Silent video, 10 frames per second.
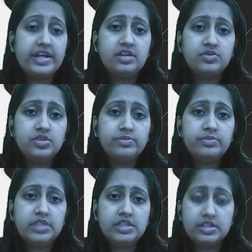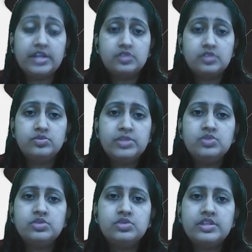could be
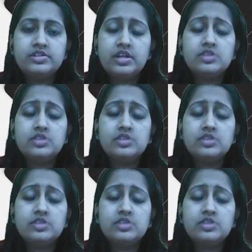used as drug.